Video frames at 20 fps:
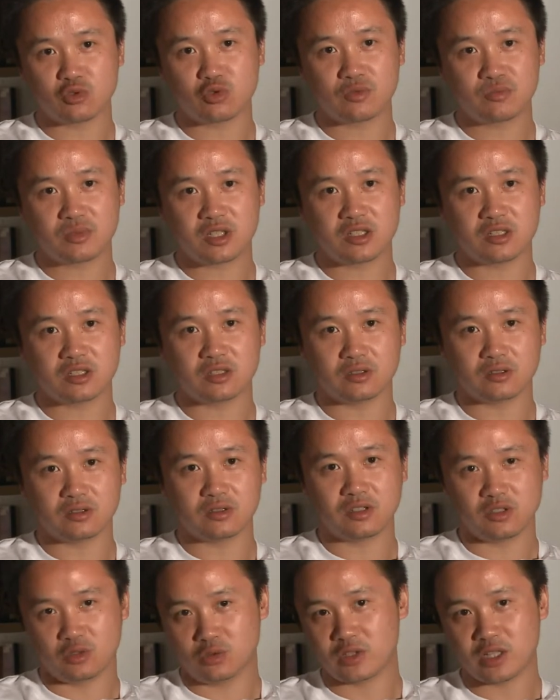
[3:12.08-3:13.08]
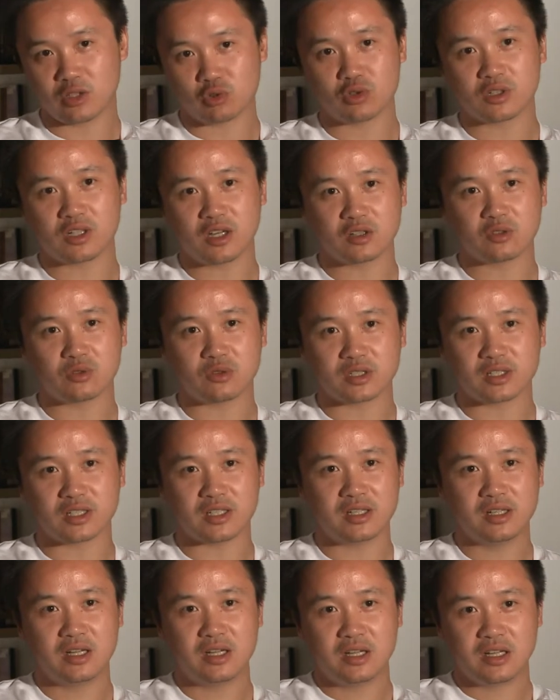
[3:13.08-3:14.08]
But now in China, more and
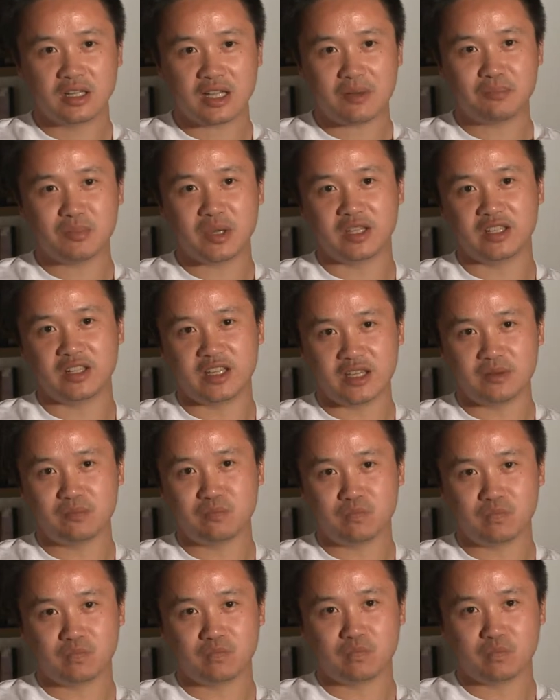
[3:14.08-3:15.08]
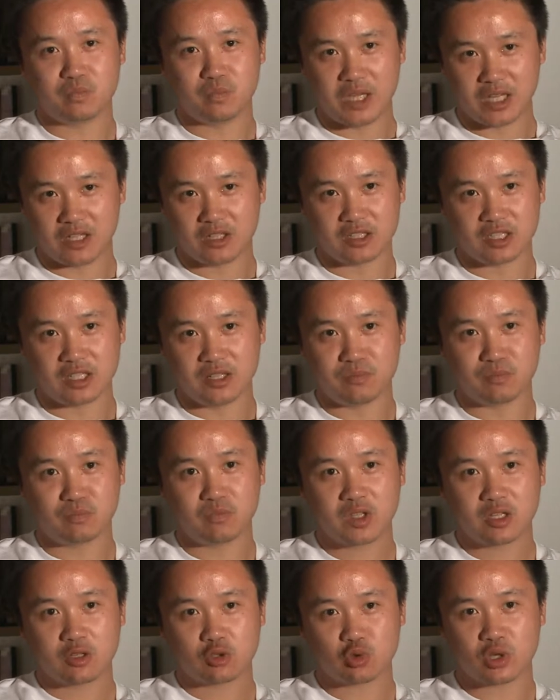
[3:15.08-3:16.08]
more people are starting to study how to
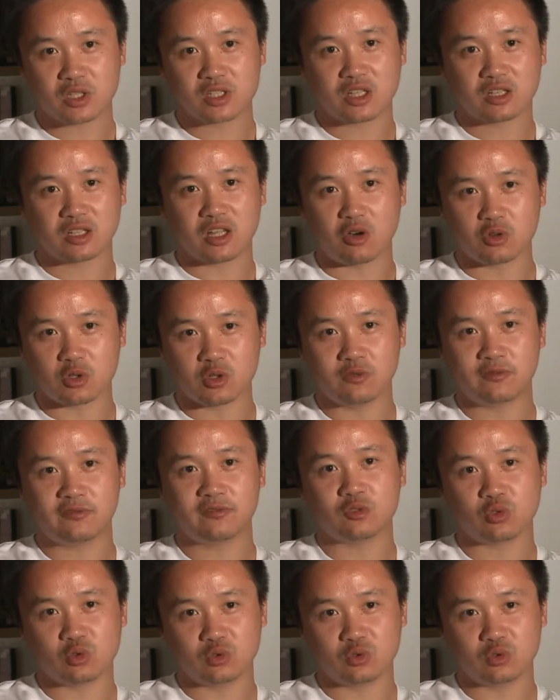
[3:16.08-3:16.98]
brew beer at home.